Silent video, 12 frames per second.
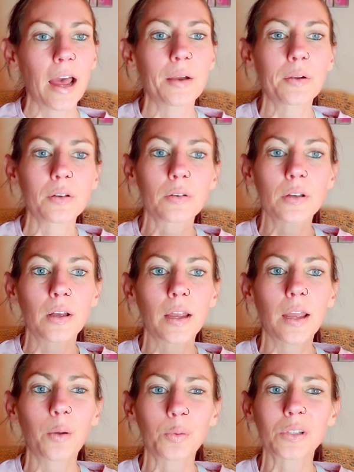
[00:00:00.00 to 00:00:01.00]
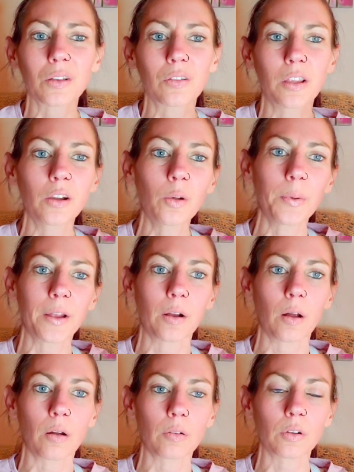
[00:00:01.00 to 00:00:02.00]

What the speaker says: and it was a little bit